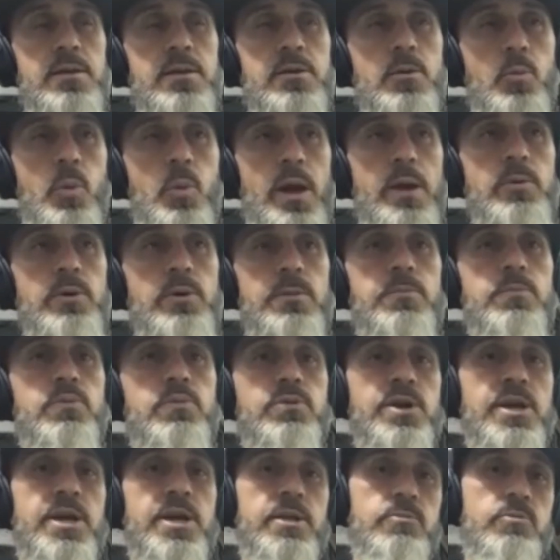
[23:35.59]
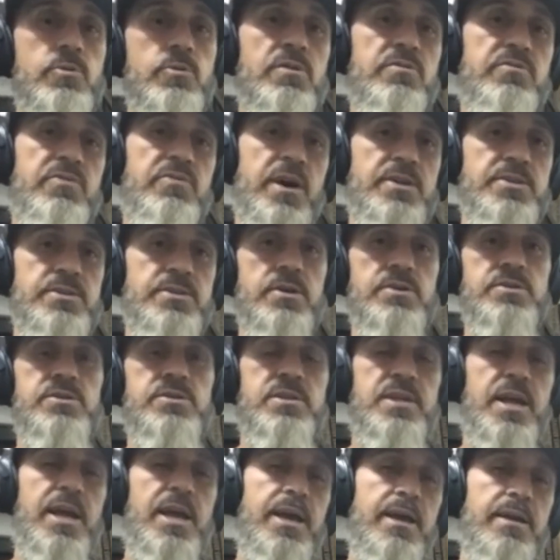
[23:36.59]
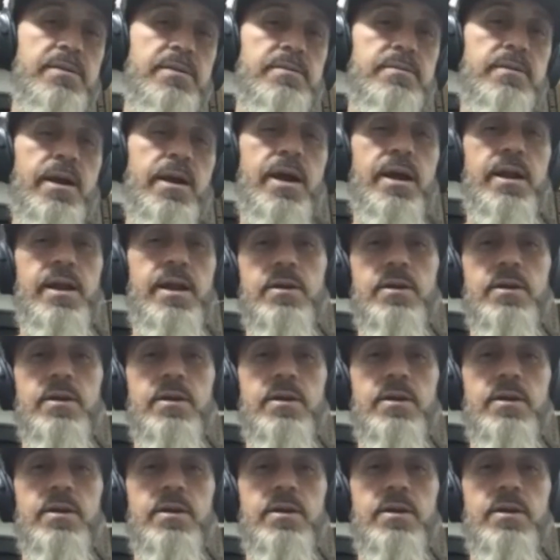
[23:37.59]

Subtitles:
way we breathe will affect our state, right?